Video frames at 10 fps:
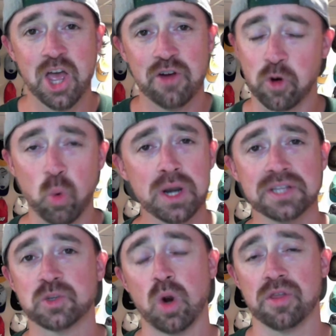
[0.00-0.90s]
For what
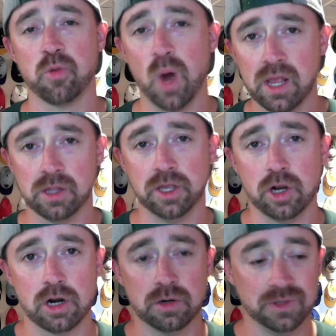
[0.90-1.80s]
it's worth, while
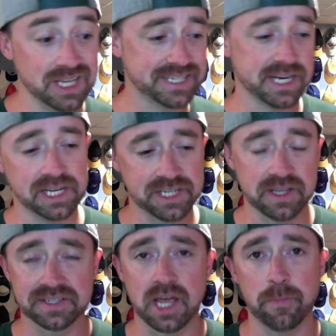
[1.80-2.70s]
you're listening to
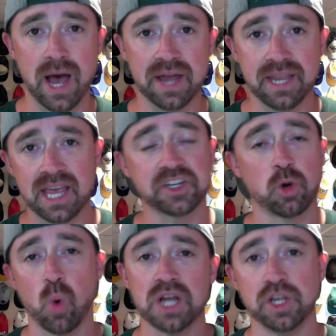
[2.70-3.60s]
this on podcast
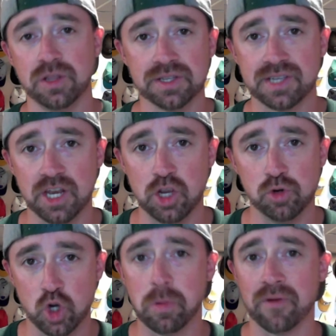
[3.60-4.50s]
or watching this on
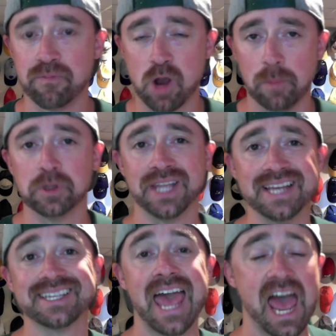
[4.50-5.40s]
YouTube a couple
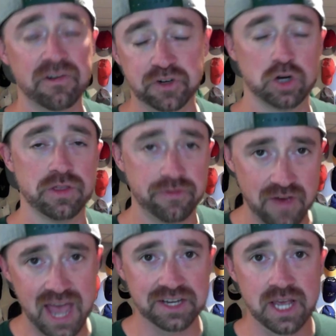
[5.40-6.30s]
days after the
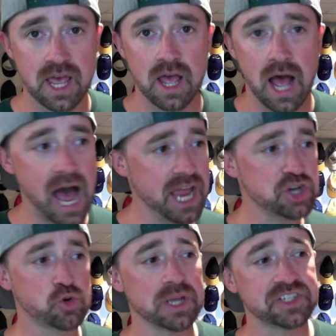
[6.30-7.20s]
fact, I
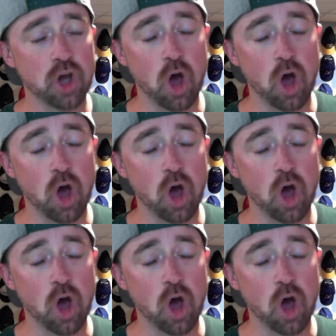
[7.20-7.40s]
addressed